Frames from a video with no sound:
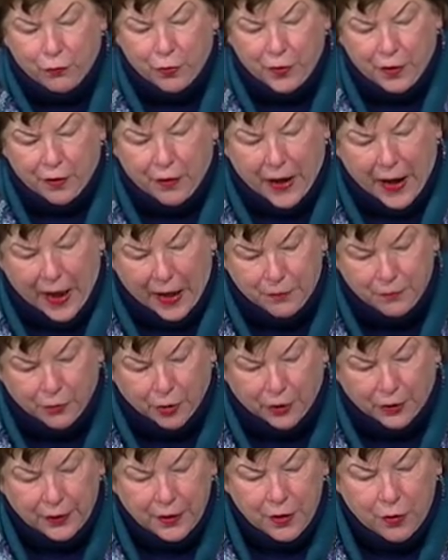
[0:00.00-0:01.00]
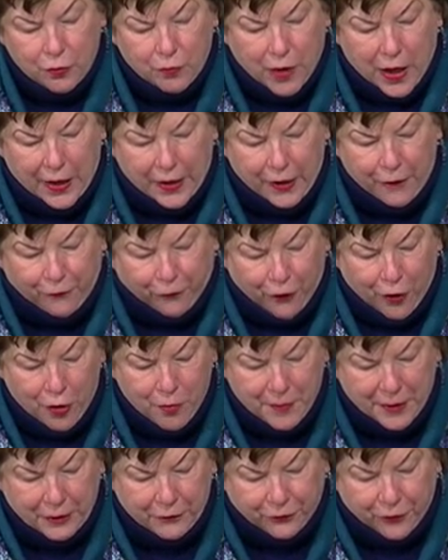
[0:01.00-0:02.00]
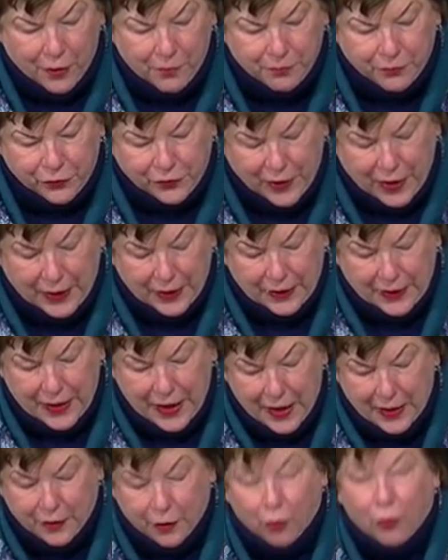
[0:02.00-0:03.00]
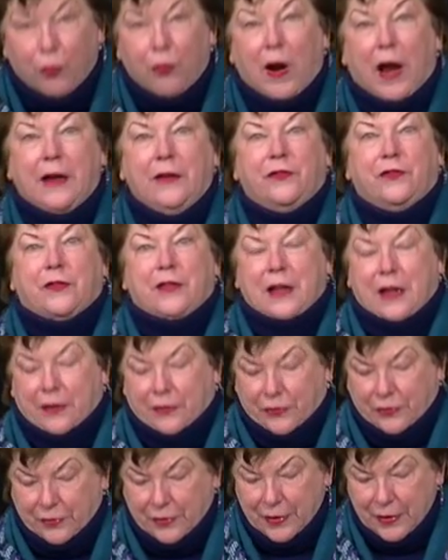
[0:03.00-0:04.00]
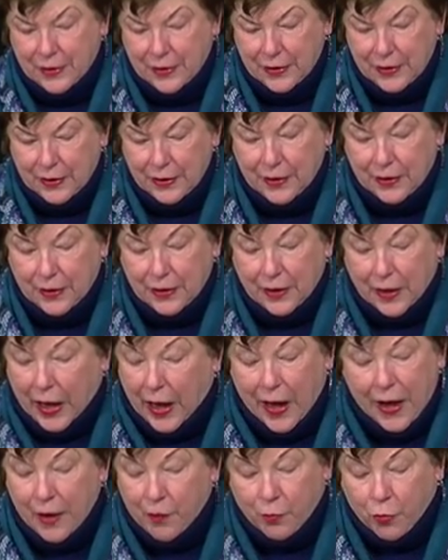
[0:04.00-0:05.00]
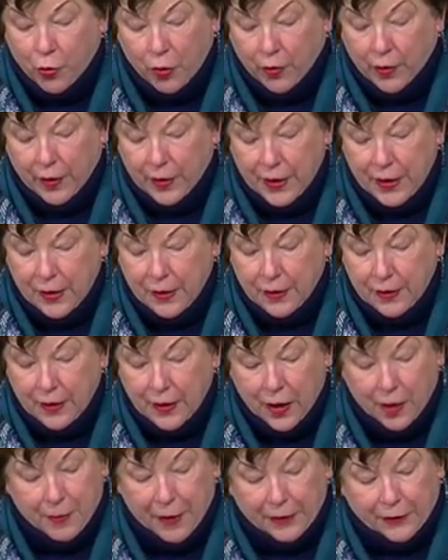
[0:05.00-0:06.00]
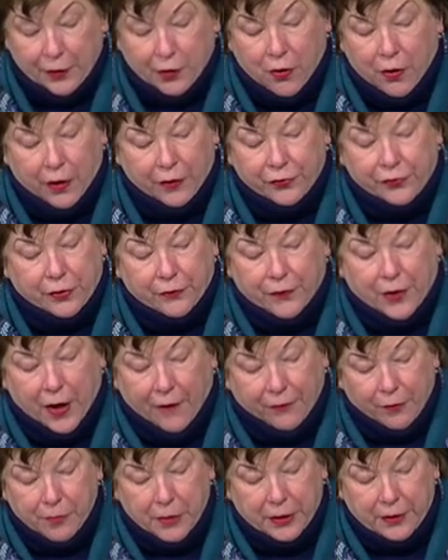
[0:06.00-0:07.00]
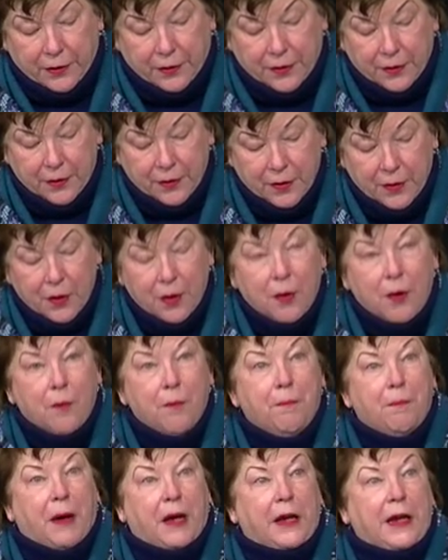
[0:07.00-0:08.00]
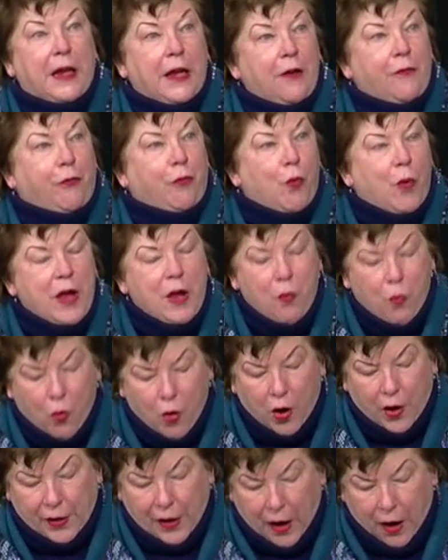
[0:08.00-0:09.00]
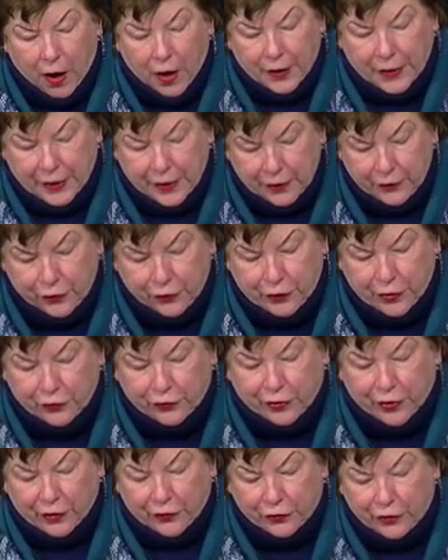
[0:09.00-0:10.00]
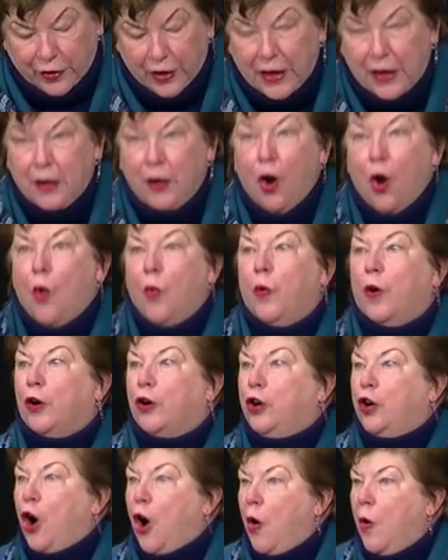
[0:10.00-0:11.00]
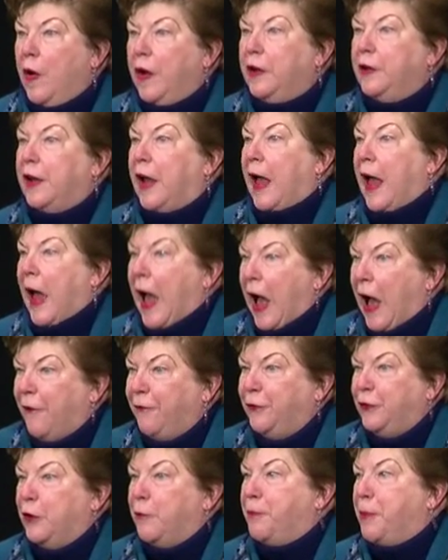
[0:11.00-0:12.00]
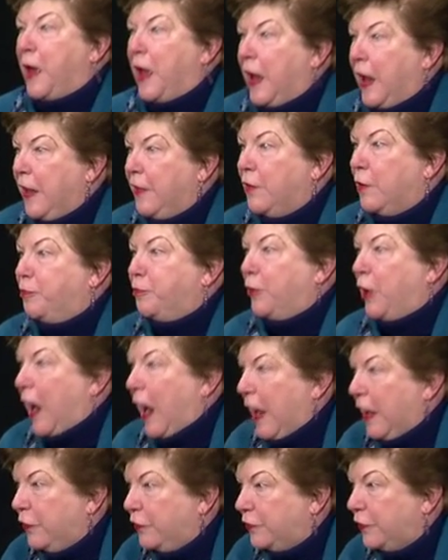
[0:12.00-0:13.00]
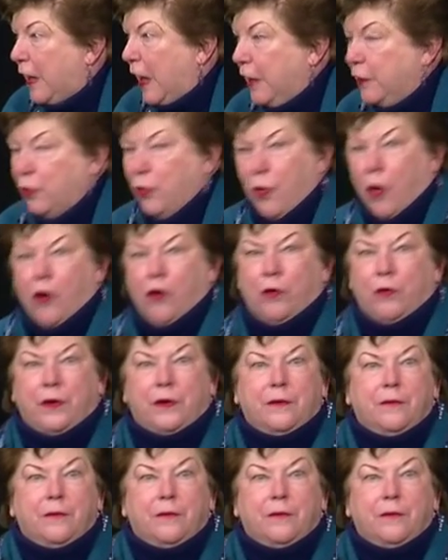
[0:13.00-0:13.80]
Rear Admiral Ronnie Froman from San Diego writes this: "I am worried about the cost of government, but if we want our kids to succeed, we're going to have to pay the price," end quote.